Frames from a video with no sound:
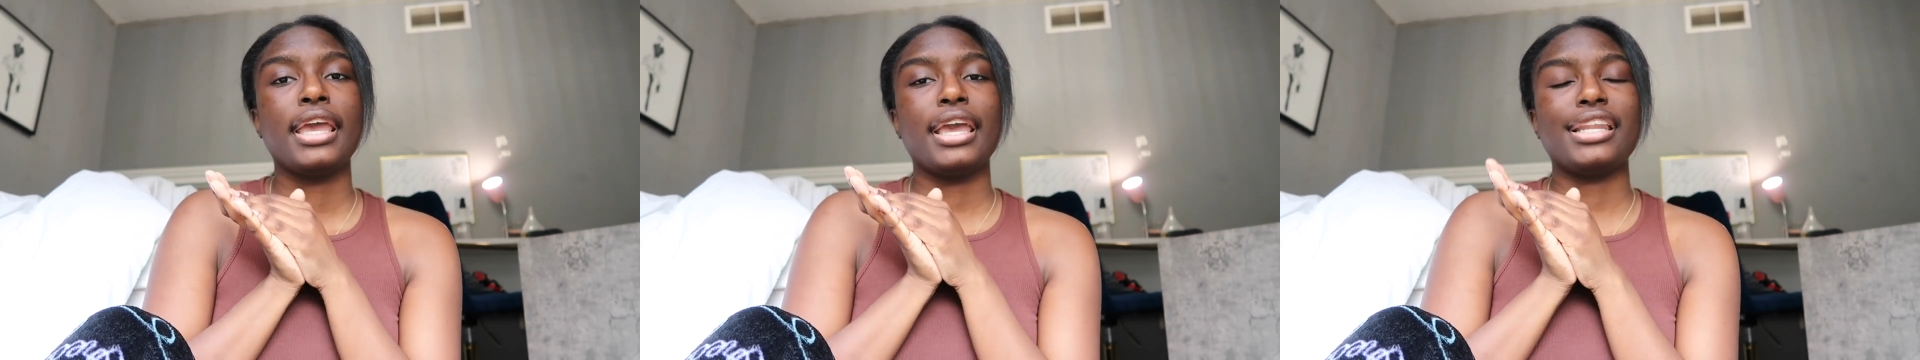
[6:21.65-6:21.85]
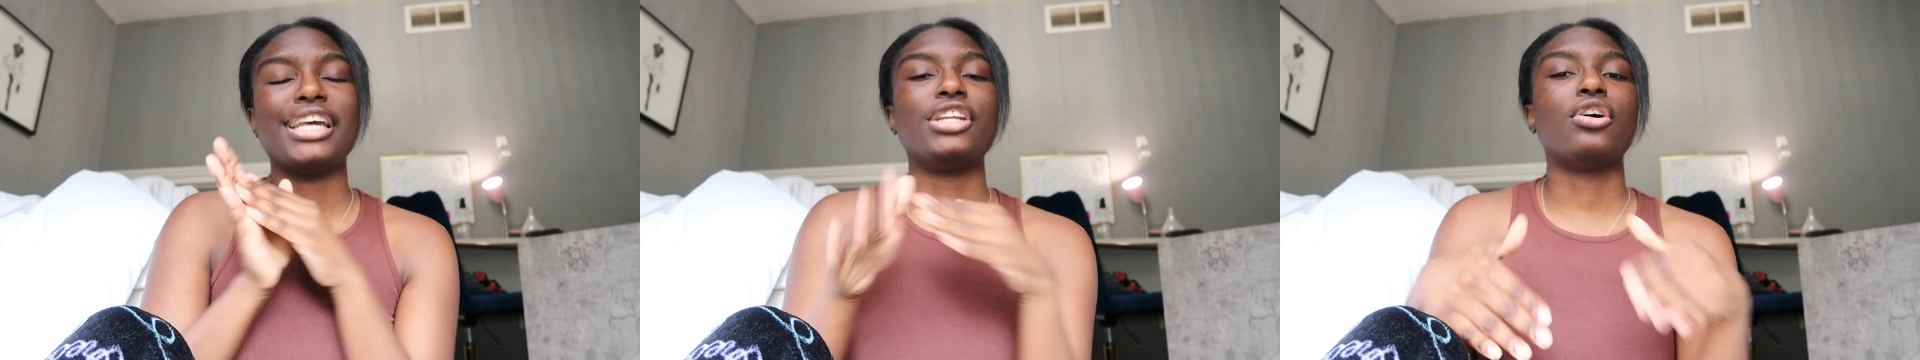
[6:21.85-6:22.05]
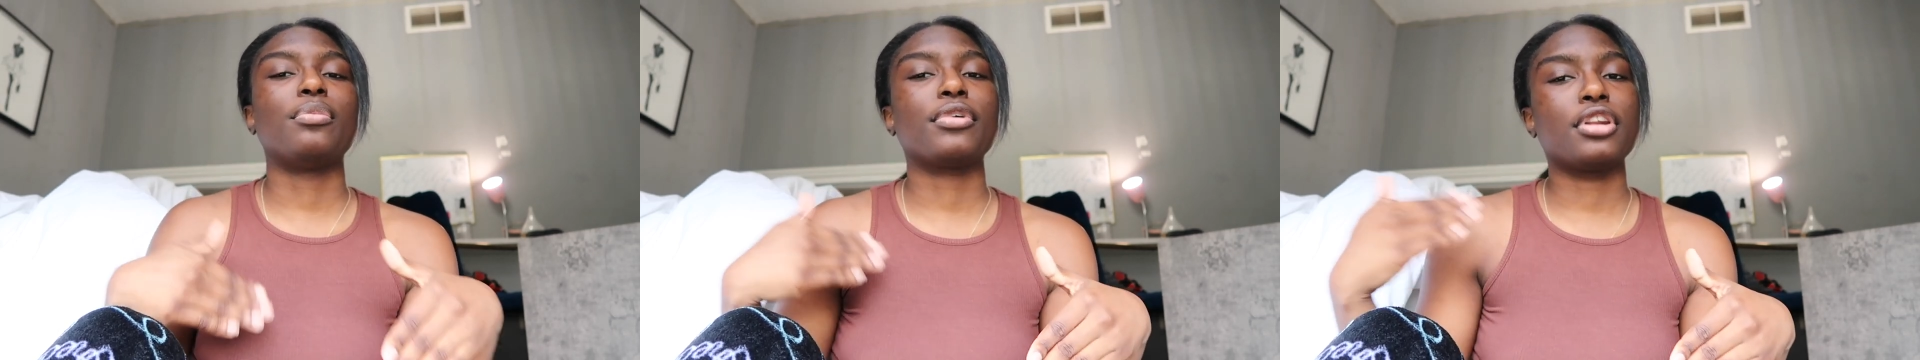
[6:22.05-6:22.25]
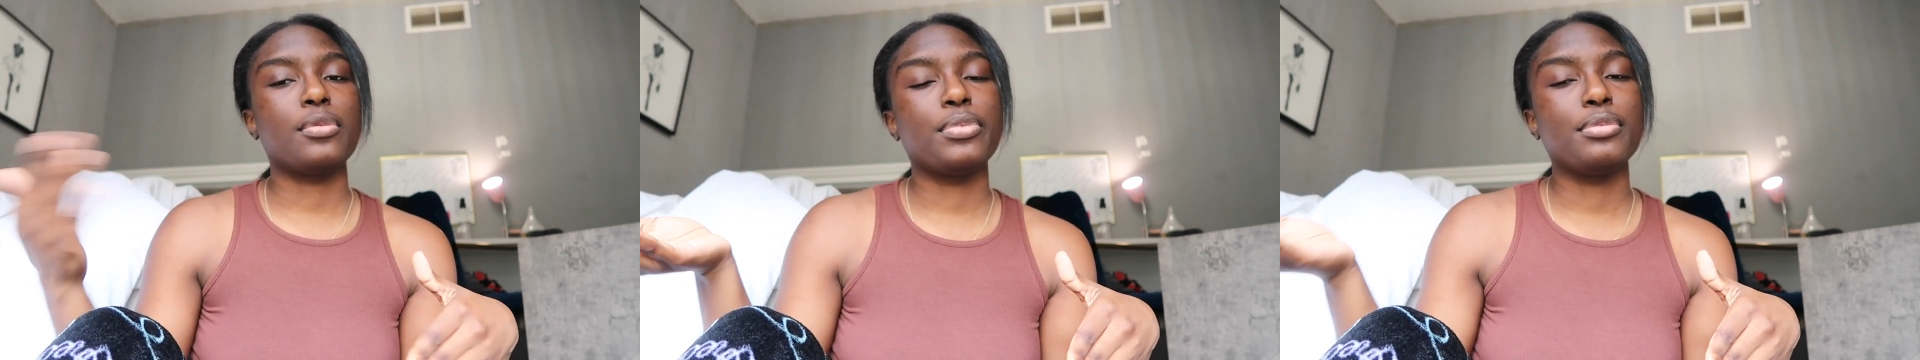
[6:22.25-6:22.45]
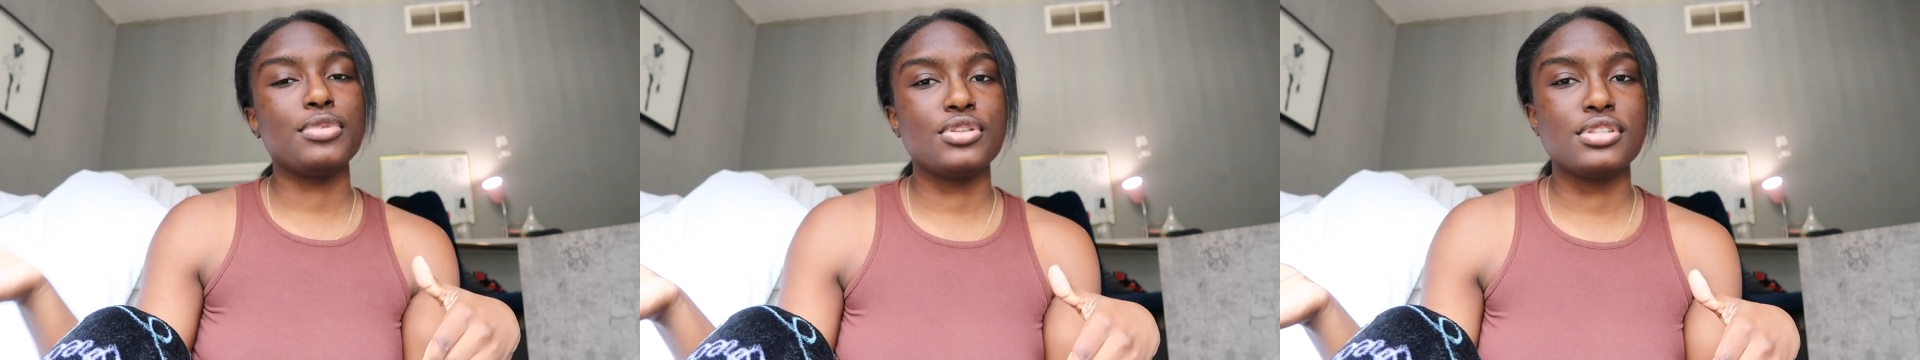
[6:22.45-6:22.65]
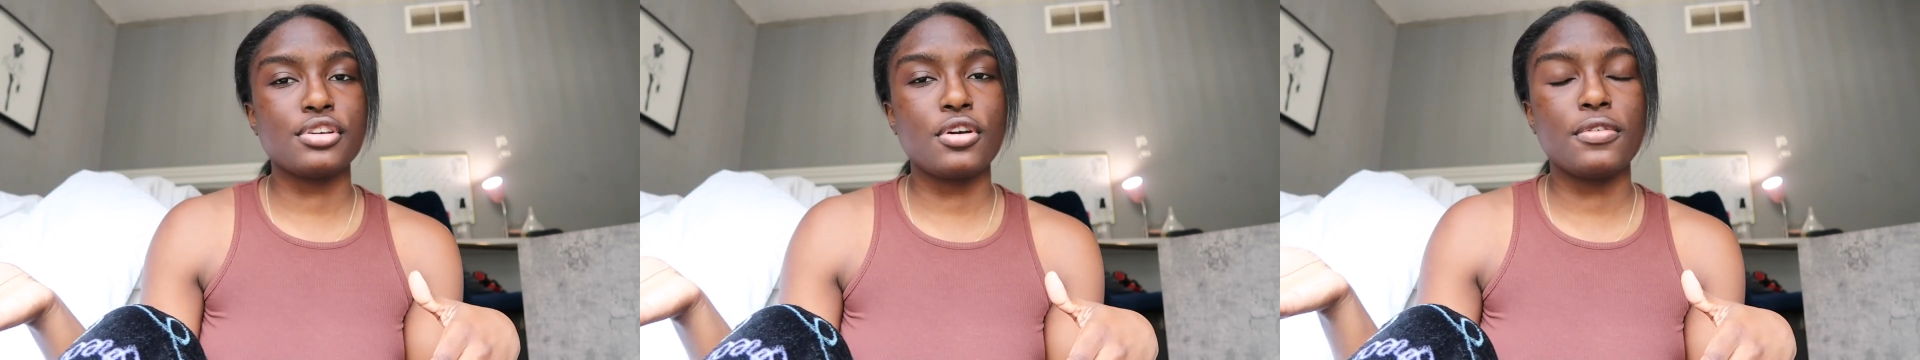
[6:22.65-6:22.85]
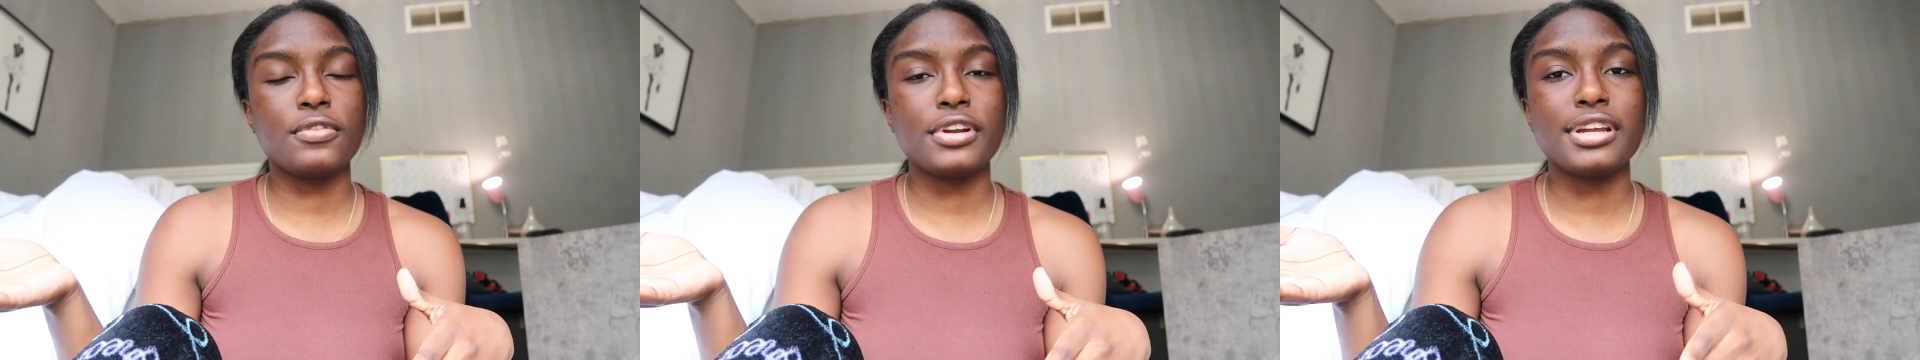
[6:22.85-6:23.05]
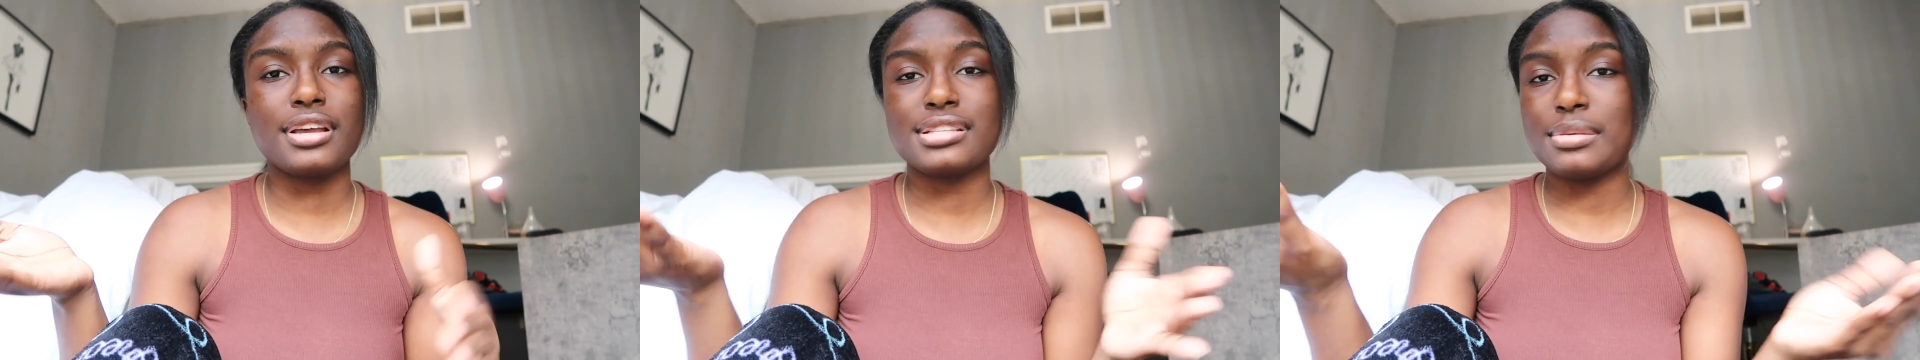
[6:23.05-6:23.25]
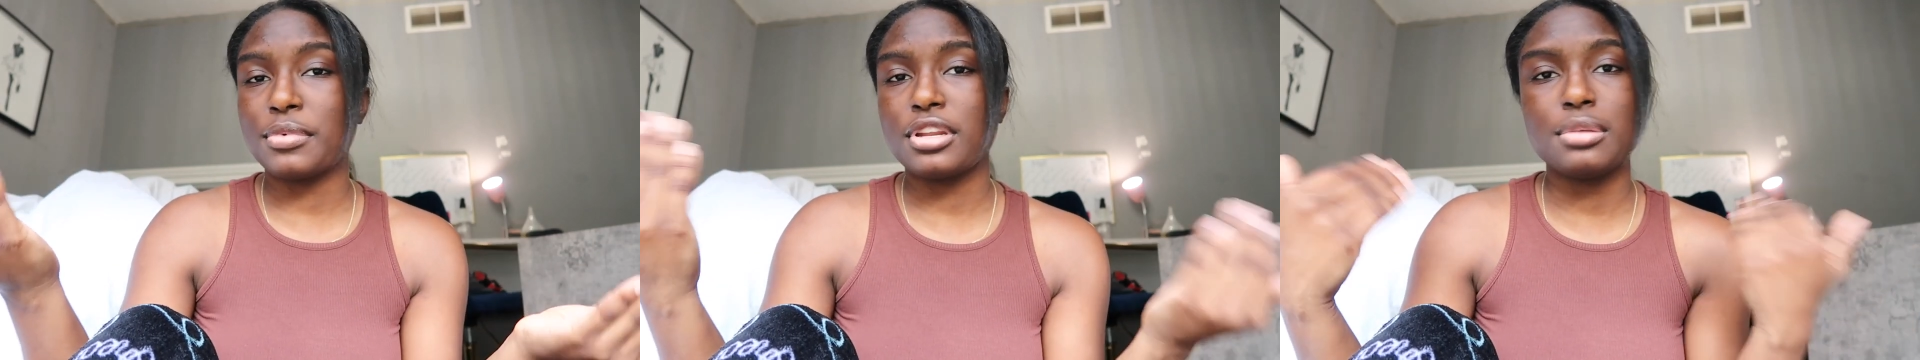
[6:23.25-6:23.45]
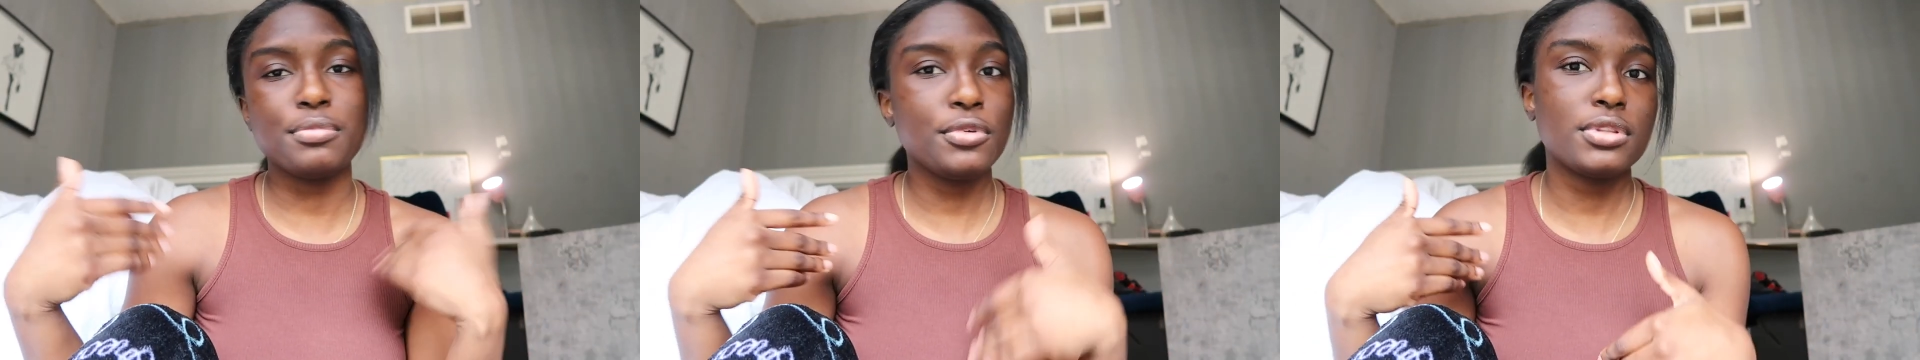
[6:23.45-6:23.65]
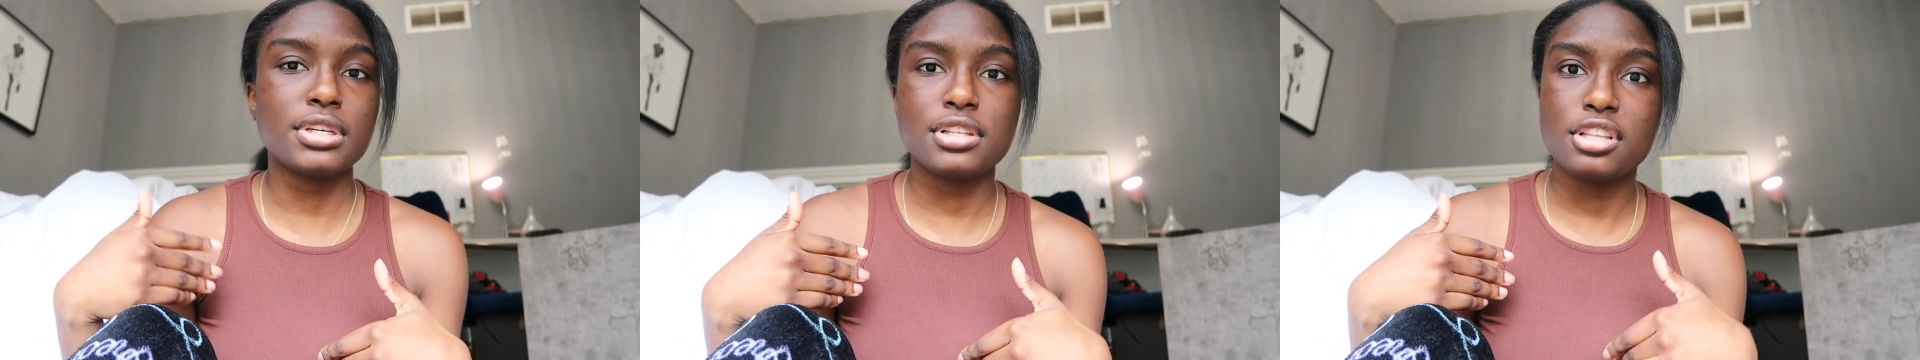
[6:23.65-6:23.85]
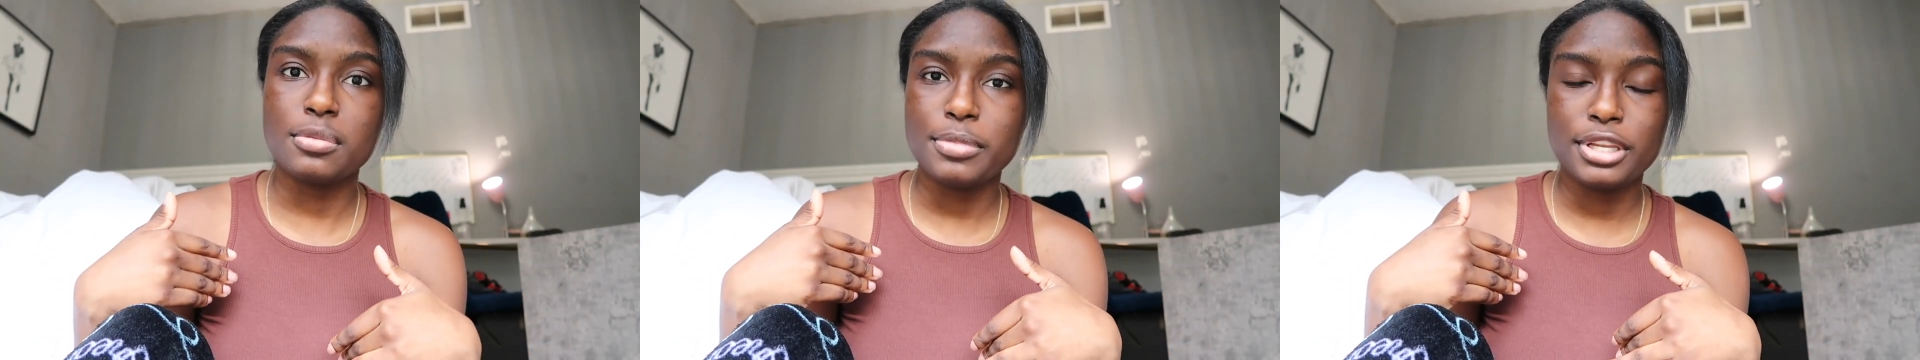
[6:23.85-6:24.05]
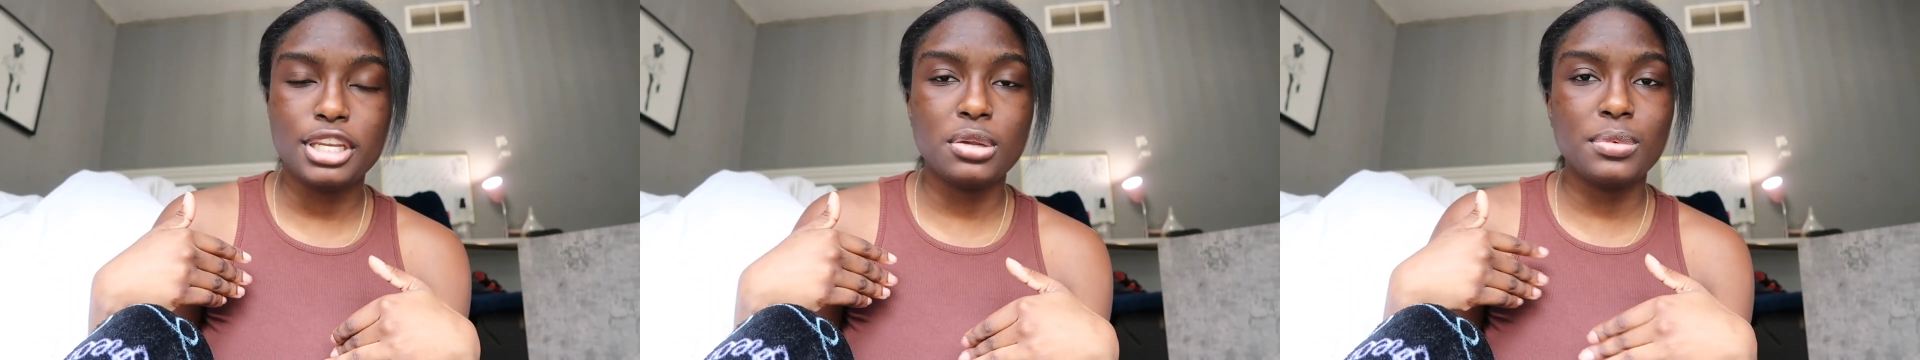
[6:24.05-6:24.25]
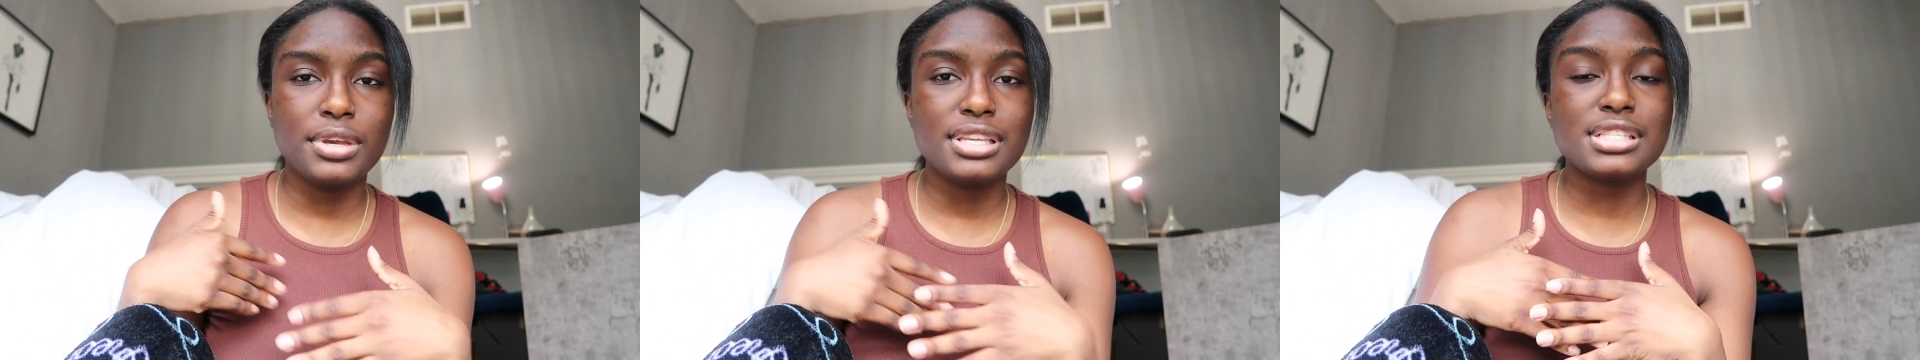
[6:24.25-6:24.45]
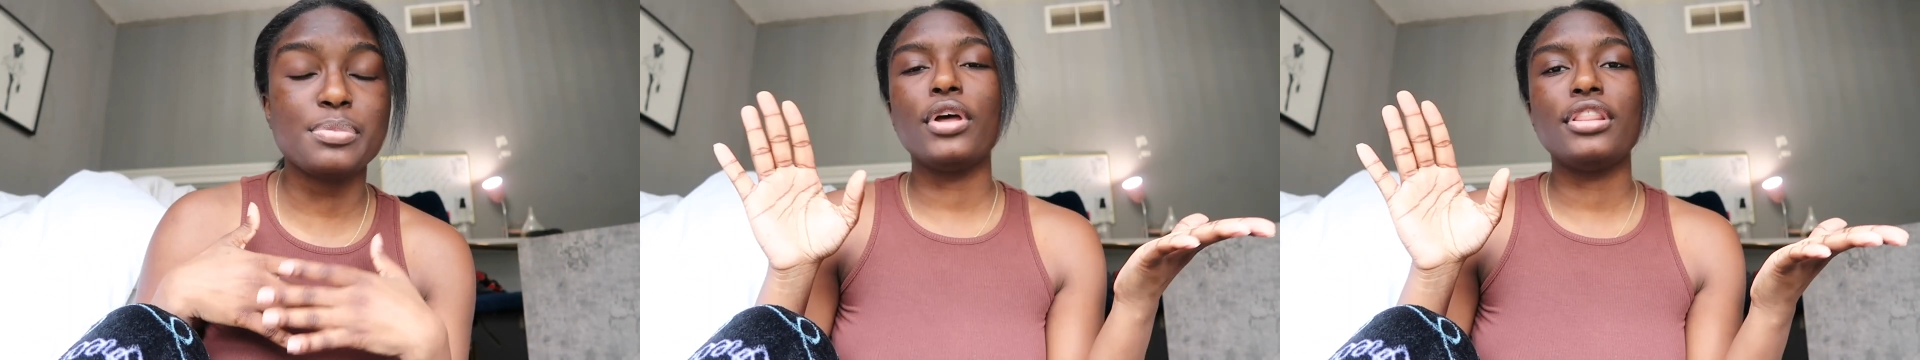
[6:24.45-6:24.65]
and I know I'm gonna put music over it because I'm gonna mute the clip anyways.